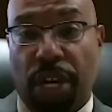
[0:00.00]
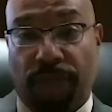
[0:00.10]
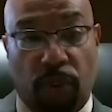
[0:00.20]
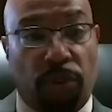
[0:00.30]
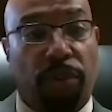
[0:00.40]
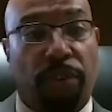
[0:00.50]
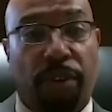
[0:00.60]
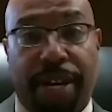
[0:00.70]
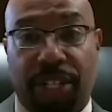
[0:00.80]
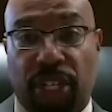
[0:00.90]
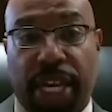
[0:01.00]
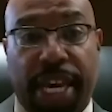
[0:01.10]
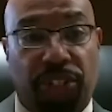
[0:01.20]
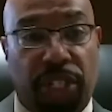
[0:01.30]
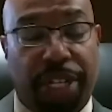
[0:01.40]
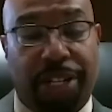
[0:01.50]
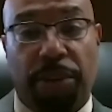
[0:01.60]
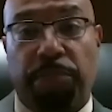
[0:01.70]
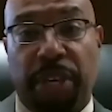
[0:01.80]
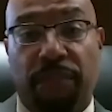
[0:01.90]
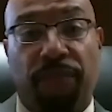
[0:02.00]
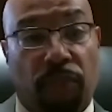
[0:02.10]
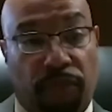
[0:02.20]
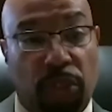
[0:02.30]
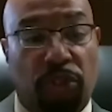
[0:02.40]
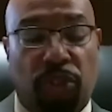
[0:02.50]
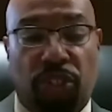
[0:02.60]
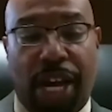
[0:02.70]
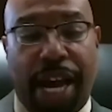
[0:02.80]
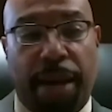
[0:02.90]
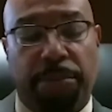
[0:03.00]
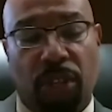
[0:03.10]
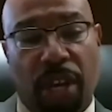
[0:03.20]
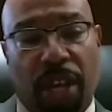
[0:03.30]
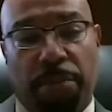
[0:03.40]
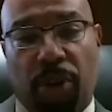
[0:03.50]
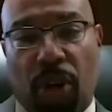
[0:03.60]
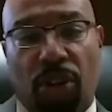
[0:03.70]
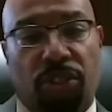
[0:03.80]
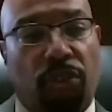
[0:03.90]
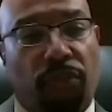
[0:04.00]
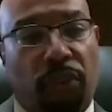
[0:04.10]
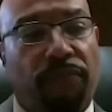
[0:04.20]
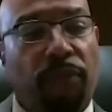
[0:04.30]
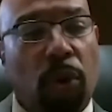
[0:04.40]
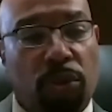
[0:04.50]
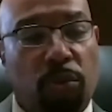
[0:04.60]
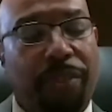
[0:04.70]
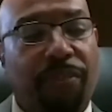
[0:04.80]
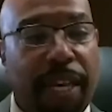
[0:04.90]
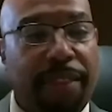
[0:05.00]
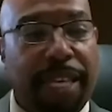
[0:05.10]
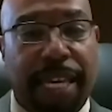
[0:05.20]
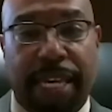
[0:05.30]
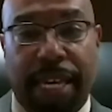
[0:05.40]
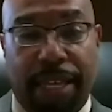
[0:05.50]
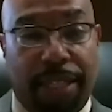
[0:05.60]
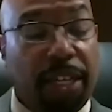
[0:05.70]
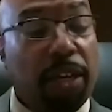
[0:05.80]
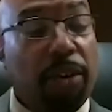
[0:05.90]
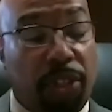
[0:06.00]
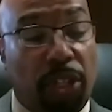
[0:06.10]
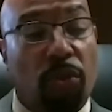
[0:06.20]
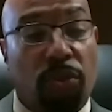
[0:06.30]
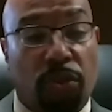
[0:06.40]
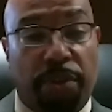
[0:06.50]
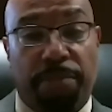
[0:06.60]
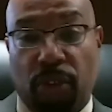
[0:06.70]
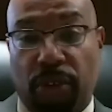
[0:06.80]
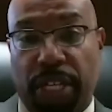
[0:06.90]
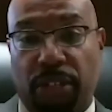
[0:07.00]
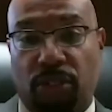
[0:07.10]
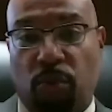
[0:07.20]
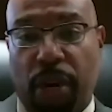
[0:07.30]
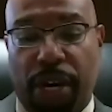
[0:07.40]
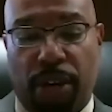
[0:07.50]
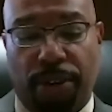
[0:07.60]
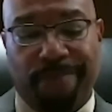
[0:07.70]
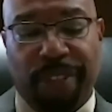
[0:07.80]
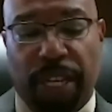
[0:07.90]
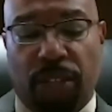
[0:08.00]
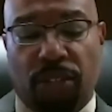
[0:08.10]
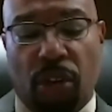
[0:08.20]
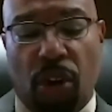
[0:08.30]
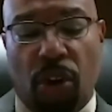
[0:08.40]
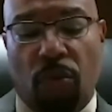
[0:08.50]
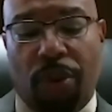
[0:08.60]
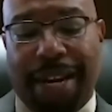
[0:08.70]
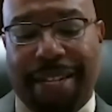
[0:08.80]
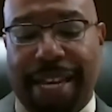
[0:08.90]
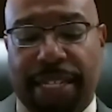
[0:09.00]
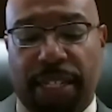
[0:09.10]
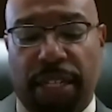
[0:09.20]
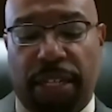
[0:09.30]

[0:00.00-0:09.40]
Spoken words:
further their education and compete for future jobs, but also for folks within the local community as well. So what I'd like to